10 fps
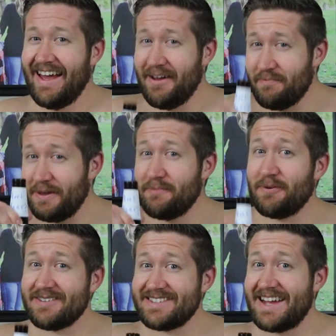And
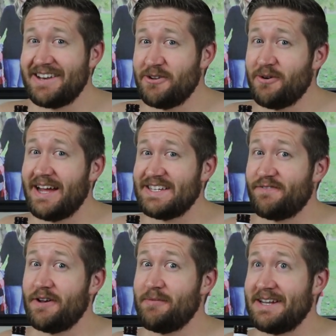people say New Age
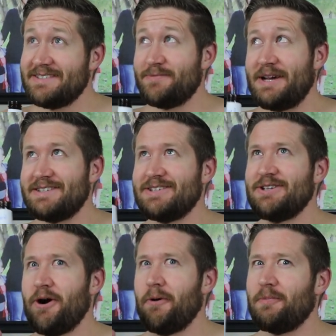feminism has
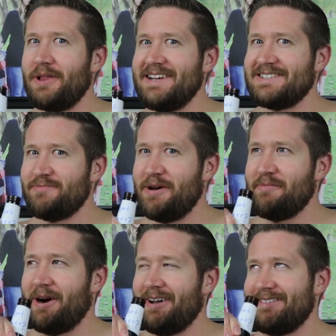no place
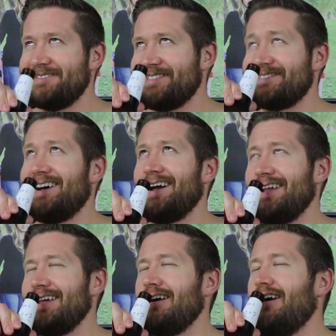among modern
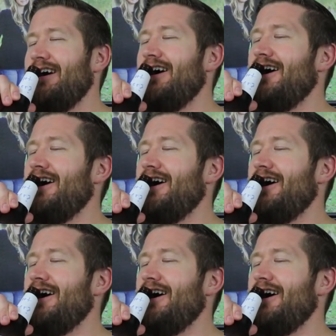society.